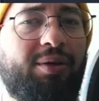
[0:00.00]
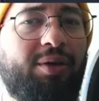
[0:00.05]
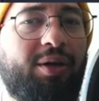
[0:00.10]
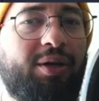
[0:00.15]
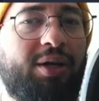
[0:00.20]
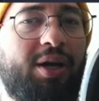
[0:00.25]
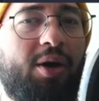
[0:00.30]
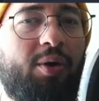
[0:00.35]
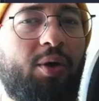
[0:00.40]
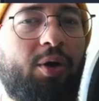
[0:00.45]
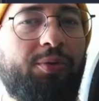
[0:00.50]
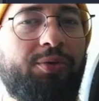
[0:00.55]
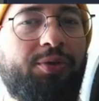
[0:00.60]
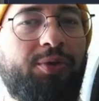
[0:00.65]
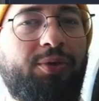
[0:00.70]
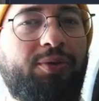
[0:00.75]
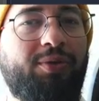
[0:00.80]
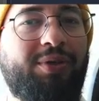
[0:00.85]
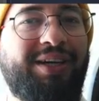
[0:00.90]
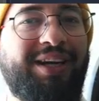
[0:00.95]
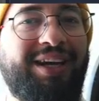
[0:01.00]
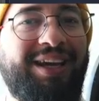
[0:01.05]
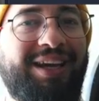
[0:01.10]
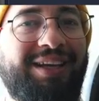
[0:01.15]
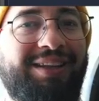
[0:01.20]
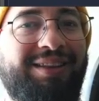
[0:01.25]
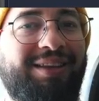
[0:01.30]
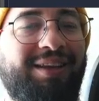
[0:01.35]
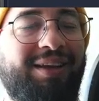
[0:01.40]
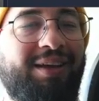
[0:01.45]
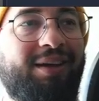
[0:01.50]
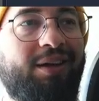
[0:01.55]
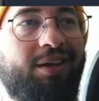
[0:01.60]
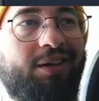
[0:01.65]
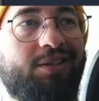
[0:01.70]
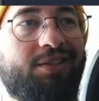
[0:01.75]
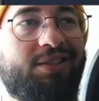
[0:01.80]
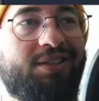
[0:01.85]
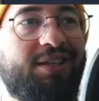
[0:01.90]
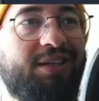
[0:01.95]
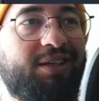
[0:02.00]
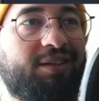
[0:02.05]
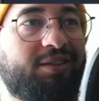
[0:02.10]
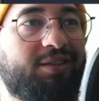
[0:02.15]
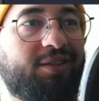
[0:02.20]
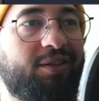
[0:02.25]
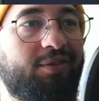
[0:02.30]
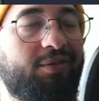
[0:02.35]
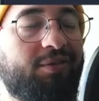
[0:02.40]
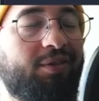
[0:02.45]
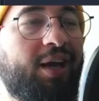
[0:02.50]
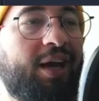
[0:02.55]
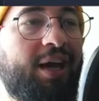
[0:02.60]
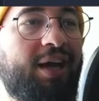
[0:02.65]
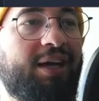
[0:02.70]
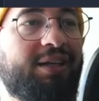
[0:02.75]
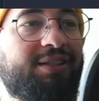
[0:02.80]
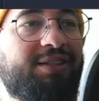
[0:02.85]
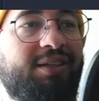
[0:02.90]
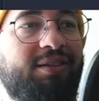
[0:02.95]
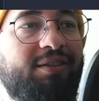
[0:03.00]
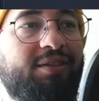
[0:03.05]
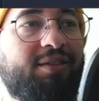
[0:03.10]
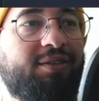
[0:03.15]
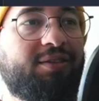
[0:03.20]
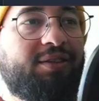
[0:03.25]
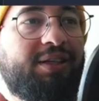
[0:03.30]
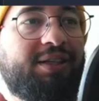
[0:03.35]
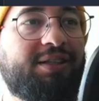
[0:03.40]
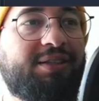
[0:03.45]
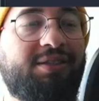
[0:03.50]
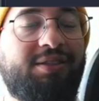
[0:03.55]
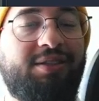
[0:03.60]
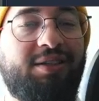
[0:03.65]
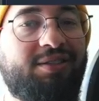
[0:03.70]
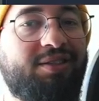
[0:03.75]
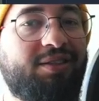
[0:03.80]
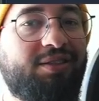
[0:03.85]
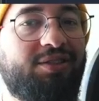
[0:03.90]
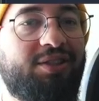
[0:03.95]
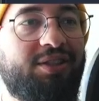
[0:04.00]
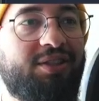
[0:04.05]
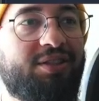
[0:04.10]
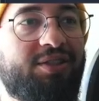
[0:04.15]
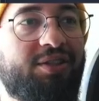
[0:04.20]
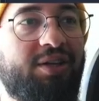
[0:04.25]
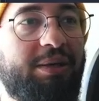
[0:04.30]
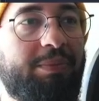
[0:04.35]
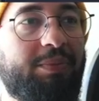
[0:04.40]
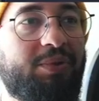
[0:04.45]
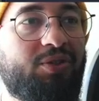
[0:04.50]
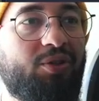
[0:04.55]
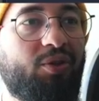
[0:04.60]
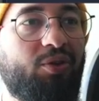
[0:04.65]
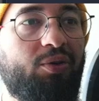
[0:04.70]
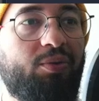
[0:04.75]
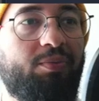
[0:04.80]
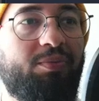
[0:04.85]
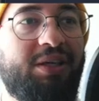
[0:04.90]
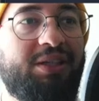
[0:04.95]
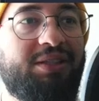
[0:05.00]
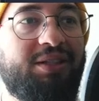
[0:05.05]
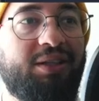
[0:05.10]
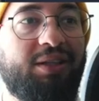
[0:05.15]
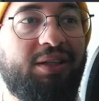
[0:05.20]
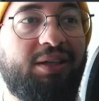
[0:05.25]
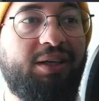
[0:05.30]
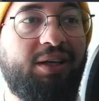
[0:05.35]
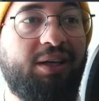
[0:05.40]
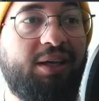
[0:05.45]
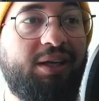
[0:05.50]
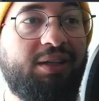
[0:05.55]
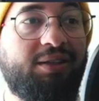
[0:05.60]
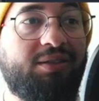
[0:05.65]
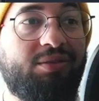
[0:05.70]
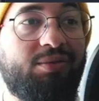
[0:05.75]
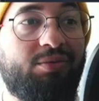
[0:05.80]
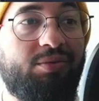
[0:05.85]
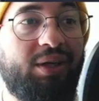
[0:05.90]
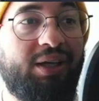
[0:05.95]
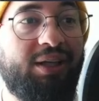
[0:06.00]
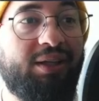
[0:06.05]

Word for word: Now, how do you create a singleton? A singleton is just a GDScript, so you basically need to create a